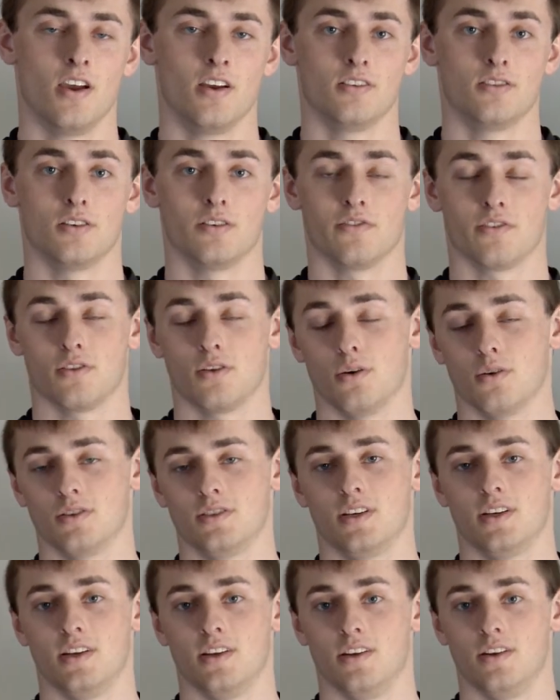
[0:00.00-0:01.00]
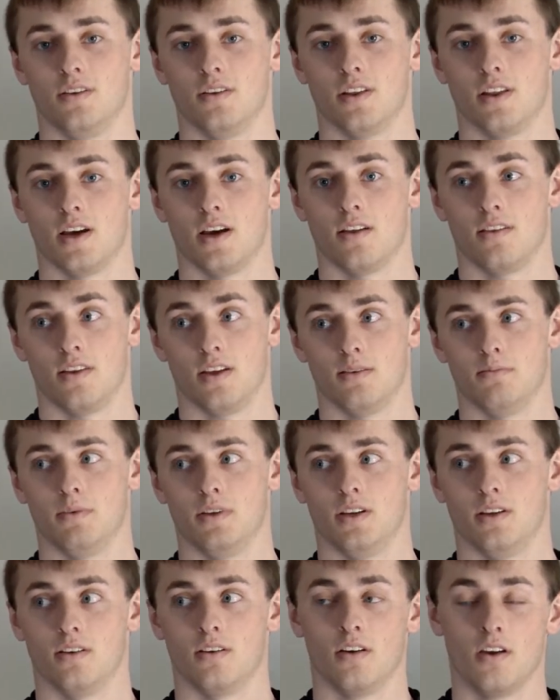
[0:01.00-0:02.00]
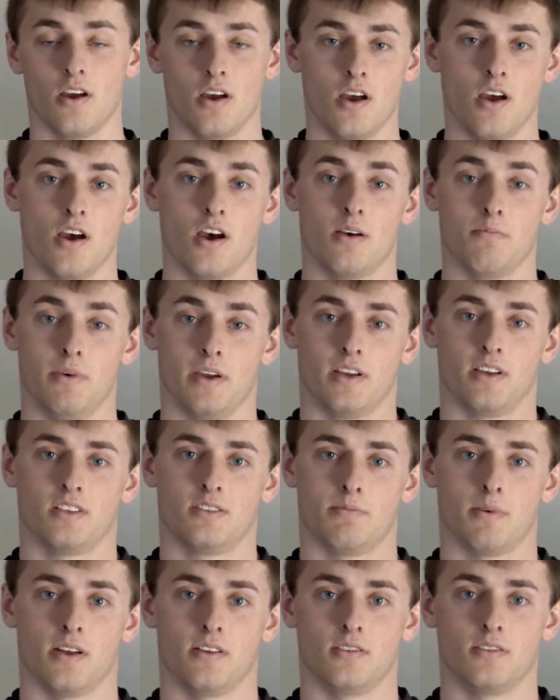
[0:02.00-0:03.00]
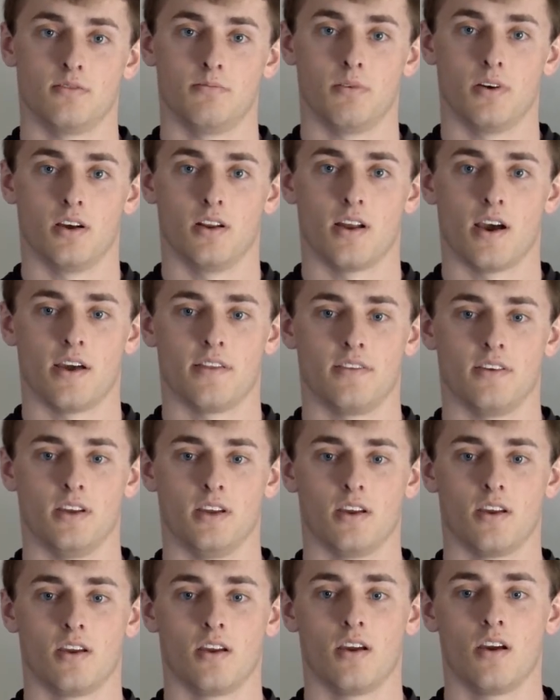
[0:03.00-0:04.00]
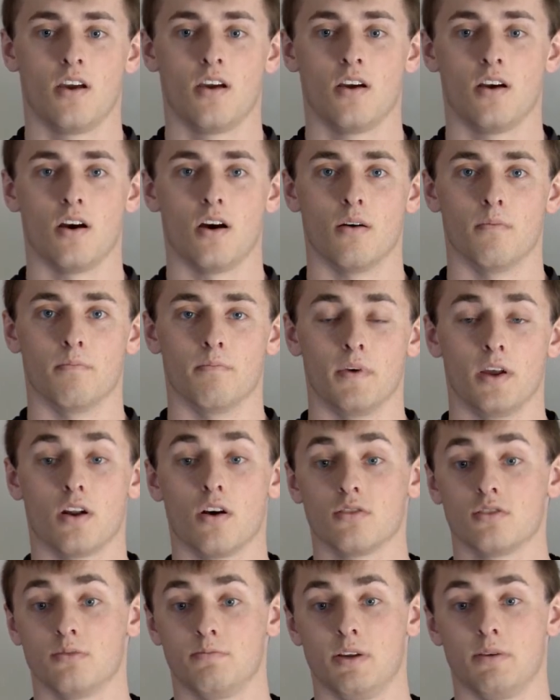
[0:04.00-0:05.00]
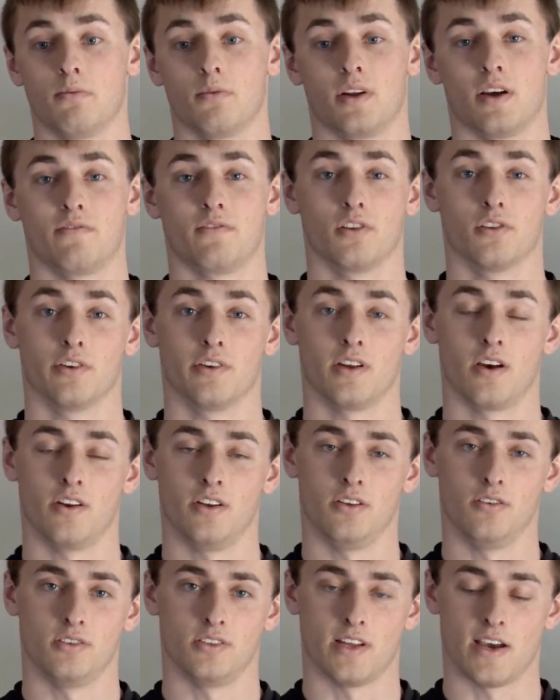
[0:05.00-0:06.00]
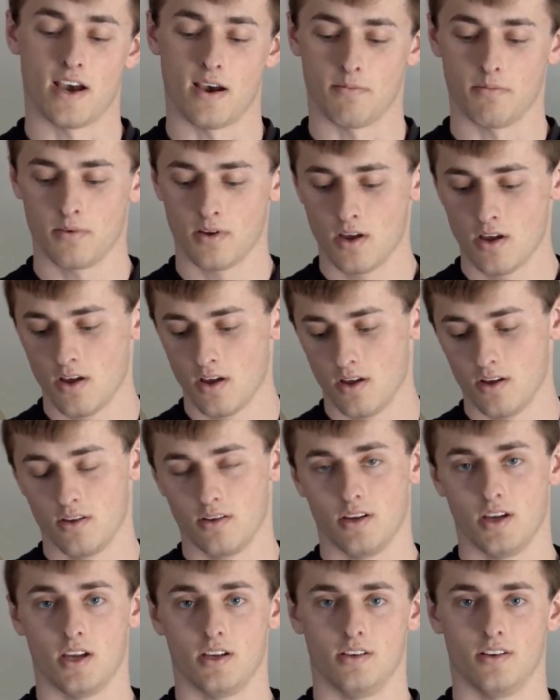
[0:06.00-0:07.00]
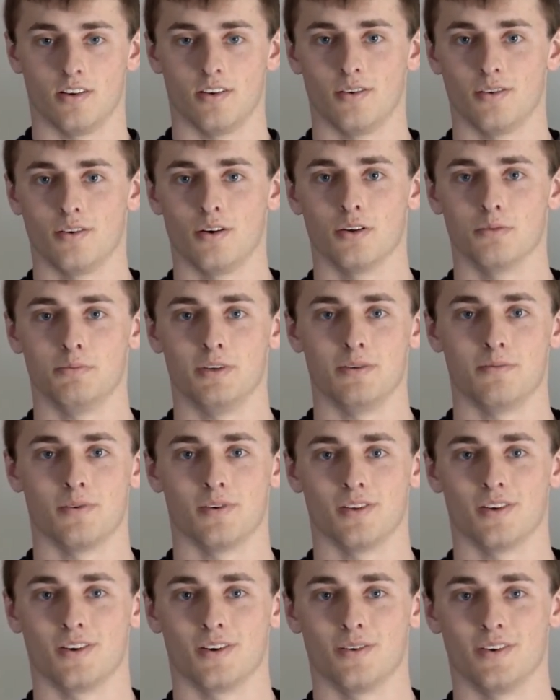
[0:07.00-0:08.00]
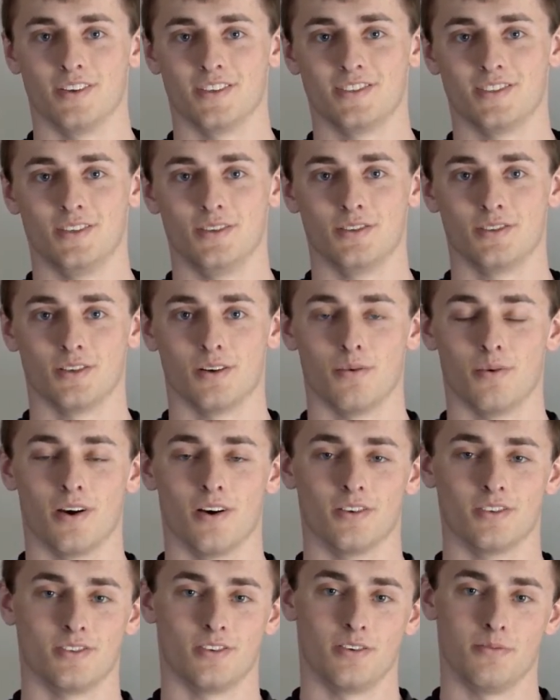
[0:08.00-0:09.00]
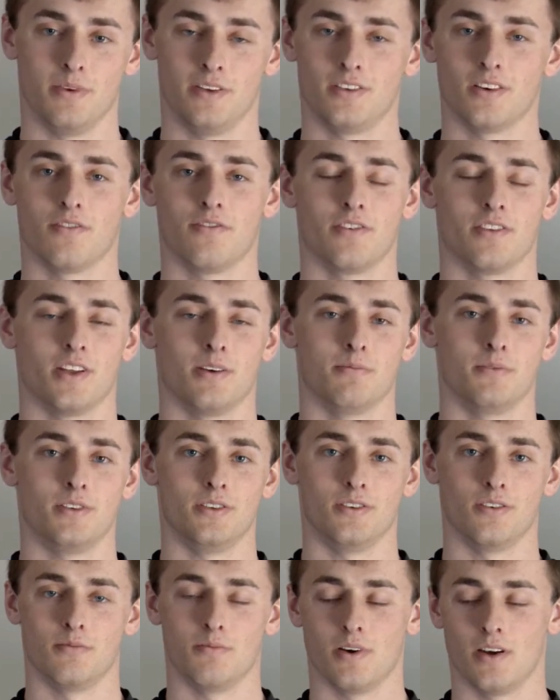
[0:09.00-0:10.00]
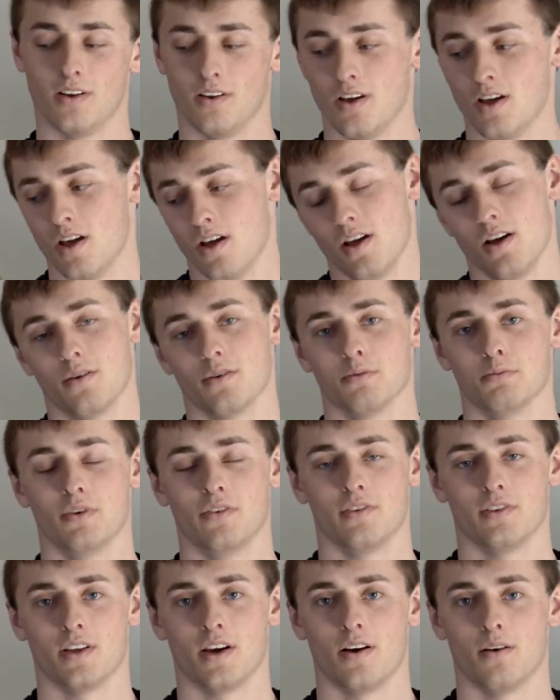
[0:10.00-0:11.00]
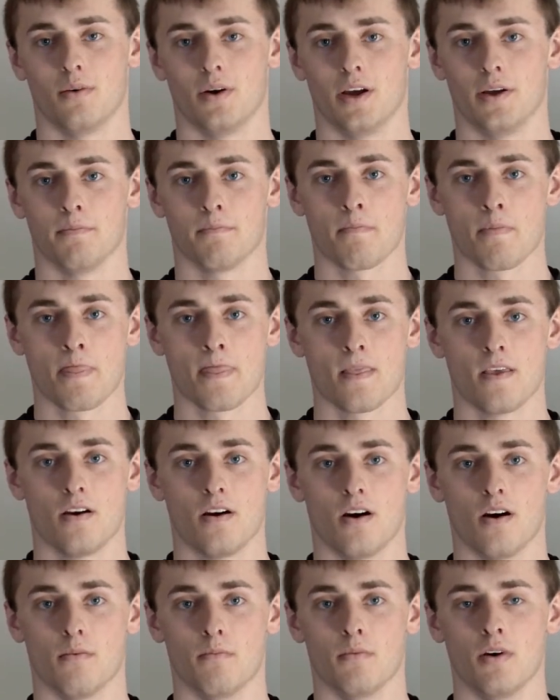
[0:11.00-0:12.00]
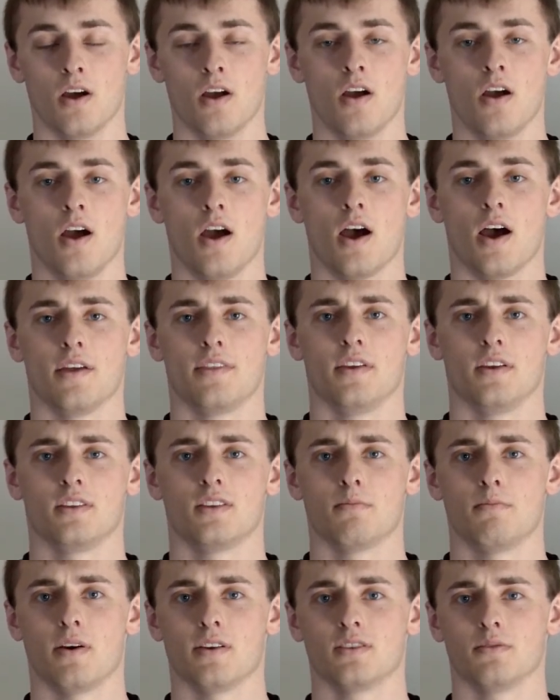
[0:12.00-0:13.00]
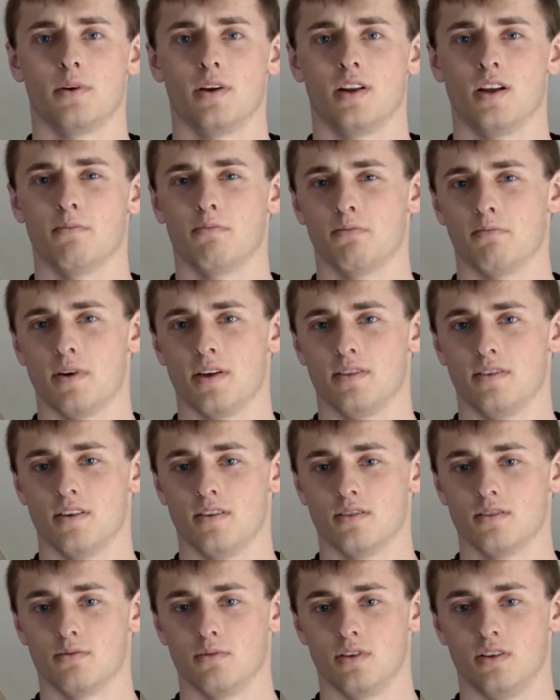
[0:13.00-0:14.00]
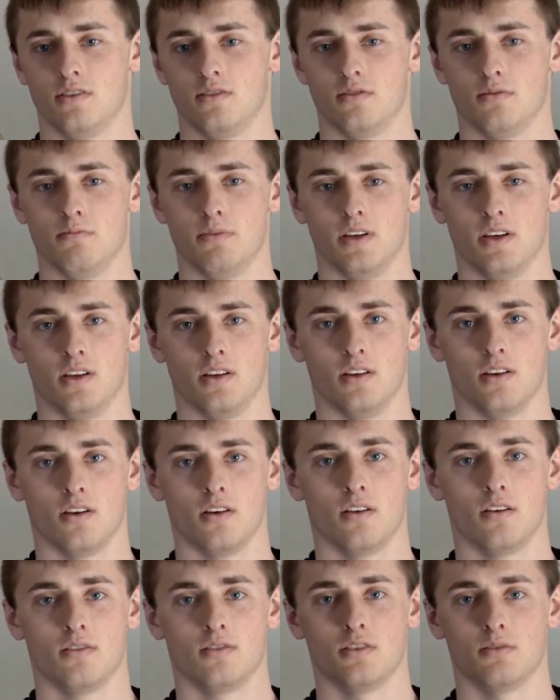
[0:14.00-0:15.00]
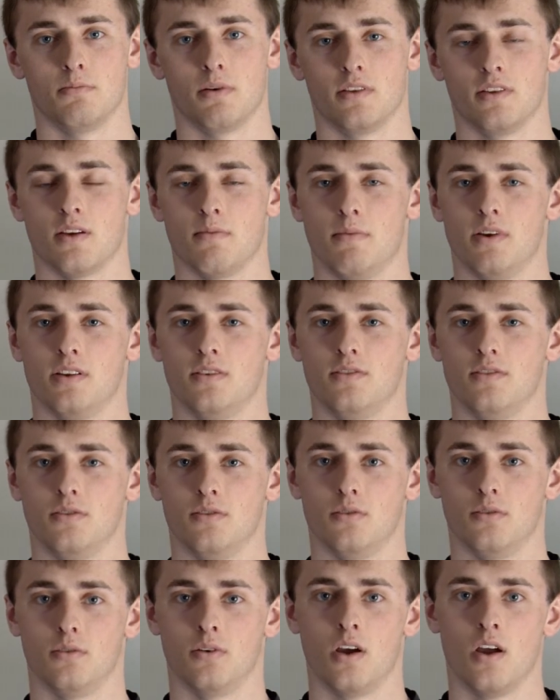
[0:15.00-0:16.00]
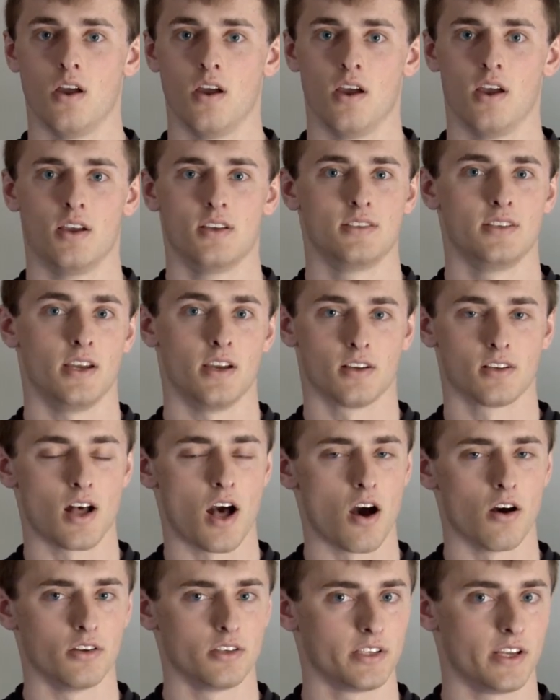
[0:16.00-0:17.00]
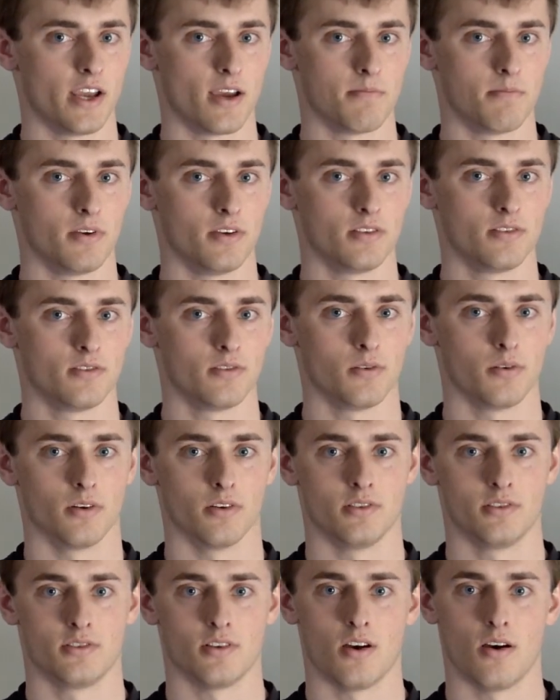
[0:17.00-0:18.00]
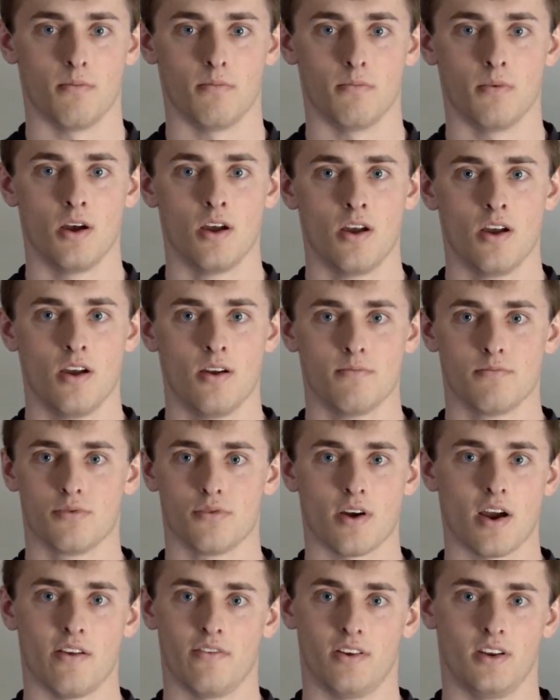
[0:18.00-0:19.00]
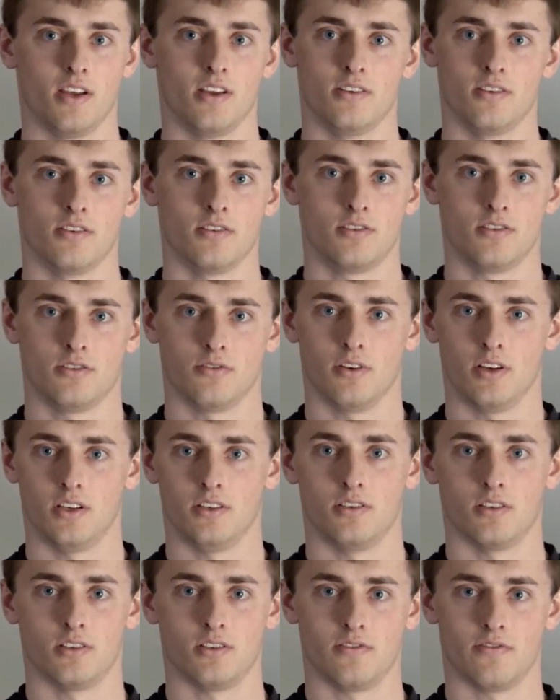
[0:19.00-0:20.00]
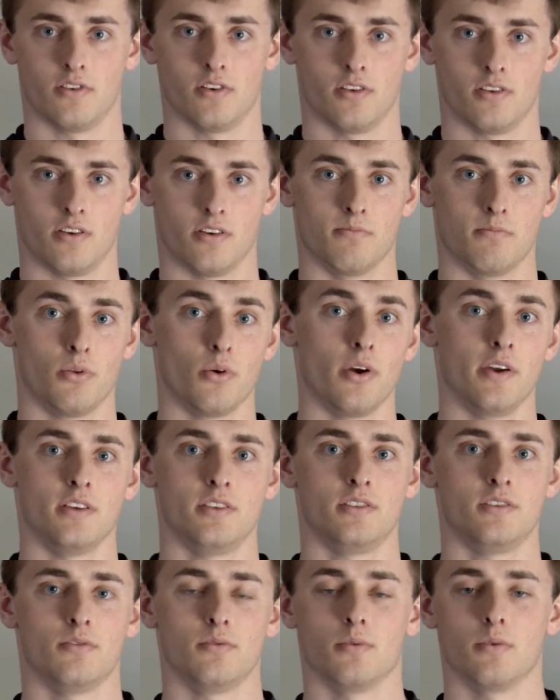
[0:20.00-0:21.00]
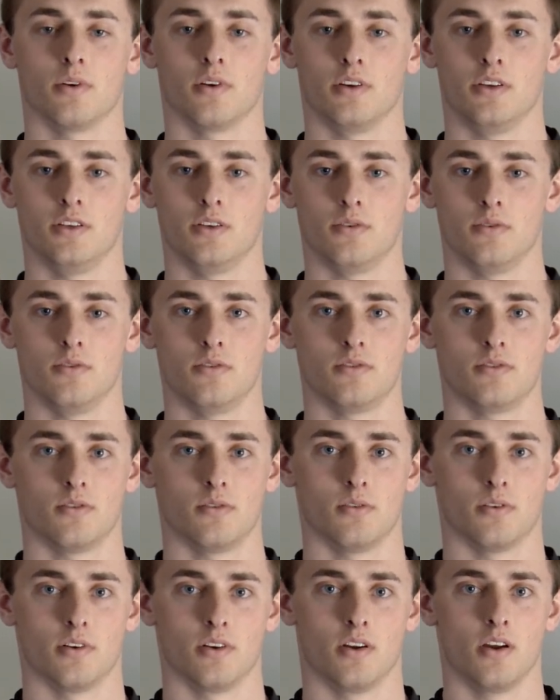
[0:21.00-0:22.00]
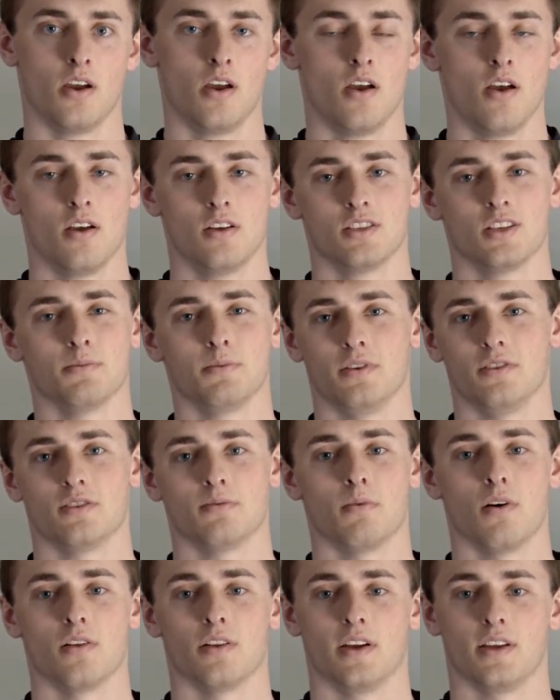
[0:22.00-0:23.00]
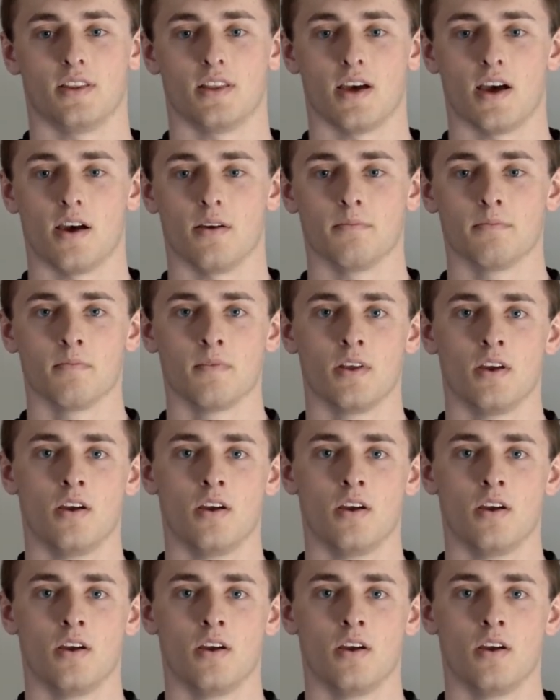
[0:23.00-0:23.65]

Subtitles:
So for the whole city to do that, that'd be a big expense. But I think, and also people would have to learn how to use the app. And old people don't always do so well, so it'd be tough for them too, but we're moving that way. I think the best way to implement this would be to put them into, say, a college campus or some private industry just for their employees to use, or something small like that.